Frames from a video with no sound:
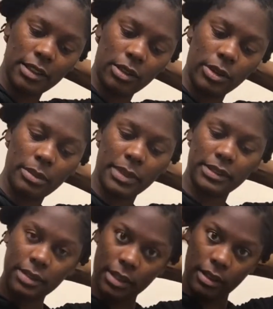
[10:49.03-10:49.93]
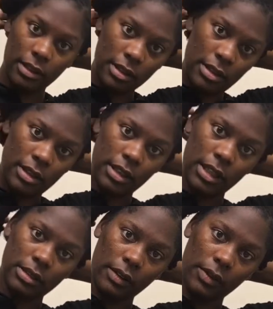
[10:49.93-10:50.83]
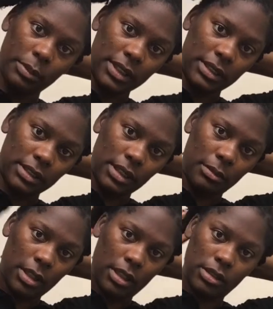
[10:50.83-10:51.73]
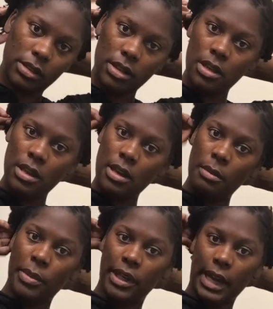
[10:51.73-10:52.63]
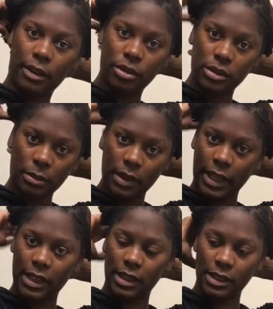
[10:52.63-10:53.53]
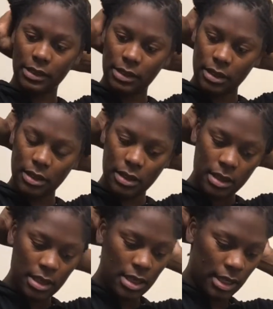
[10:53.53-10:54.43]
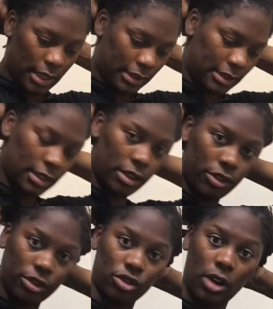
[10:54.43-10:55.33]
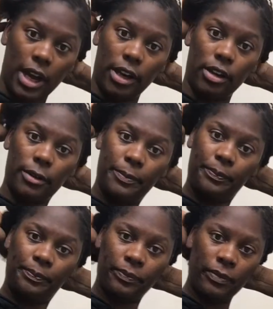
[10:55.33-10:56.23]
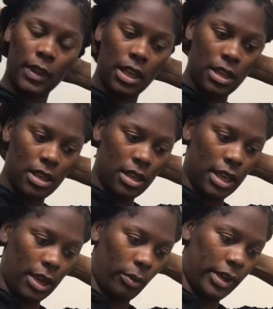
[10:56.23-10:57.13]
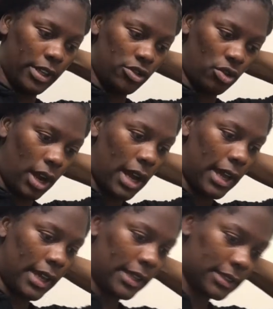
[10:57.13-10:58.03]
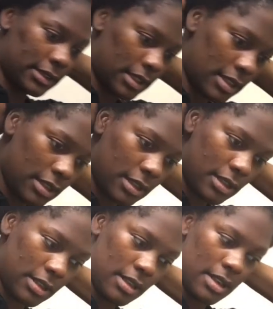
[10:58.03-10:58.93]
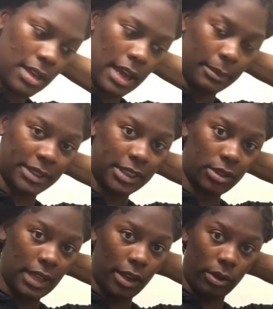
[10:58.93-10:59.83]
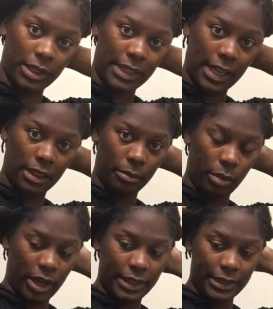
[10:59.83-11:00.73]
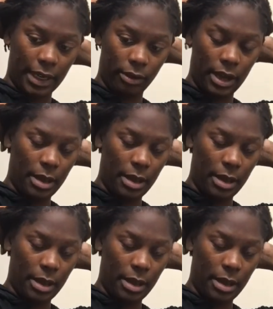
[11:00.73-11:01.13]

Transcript: Go get my son. He gets off the bus in 10 minutes. But I'll do something like this and sit under a dryer. And when it dries, I'm still not going to take the braids out.